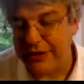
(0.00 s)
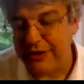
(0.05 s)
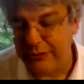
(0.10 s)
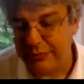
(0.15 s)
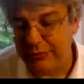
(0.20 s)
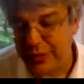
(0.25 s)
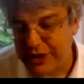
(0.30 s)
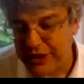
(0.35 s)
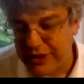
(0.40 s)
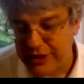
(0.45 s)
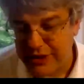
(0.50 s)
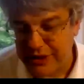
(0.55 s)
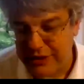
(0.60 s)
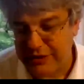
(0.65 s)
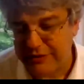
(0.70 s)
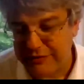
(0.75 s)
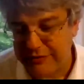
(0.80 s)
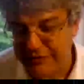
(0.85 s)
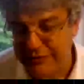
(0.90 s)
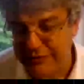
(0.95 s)
I don't
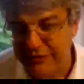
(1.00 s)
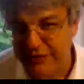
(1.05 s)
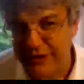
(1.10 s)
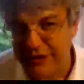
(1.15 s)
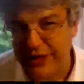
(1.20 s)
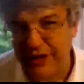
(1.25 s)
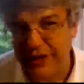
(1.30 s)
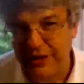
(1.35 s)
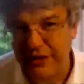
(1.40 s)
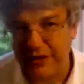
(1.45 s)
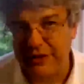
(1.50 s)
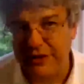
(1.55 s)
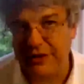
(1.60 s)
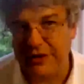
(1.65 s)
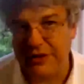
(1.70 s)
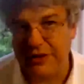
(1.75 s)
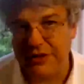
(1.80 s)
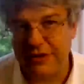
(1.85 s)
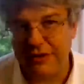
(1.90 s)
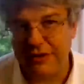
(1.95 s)
believe that
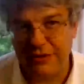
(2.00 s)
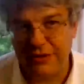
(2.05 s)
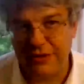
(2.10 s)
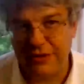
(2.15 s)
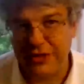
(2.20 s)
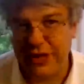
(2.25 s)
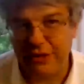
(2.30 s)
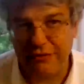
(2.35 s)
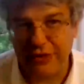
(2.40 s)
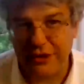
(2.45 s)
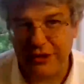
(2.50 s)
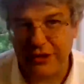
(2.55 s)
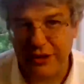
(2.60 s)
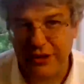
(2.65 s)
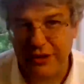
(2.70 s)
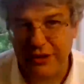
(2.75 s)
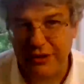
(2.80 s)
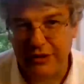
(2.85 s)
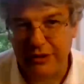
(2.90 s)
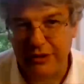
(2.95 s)
it is
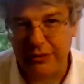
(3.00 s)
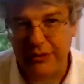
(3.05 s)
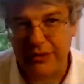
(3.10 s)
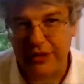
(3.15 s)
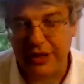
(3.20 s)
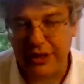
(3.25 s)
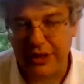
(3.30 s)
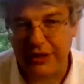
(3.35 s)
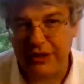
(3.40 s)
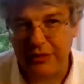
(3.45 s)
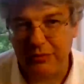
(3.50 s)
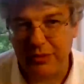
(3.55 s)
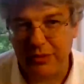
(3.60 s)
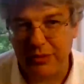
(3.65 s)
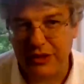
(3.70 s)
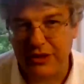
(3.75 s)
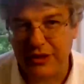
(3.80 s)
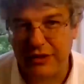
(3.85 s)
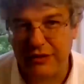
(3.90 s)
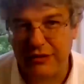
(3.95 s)
70 or
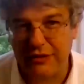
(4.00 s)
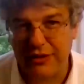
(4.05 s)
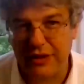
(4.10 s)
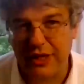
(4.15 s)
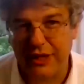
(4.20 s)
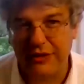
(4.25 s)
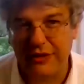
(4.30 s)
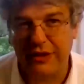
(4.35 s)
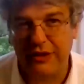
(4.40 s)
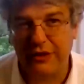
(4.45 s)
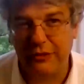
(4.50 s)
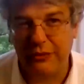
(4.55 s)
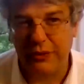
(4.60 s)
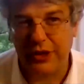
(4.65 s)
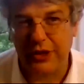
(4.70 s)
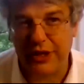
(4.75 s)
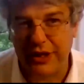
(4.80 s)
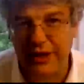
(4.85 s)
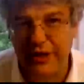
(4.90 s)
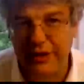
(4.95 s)
90%. And I'll tell
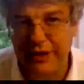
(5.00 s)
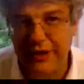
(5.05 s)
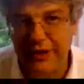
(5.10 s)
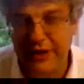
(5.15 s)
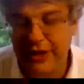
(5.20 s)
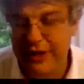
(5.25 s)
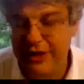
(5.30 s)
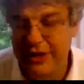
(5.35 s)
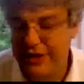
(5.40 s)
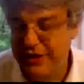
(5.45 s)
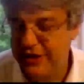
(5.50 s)
you why.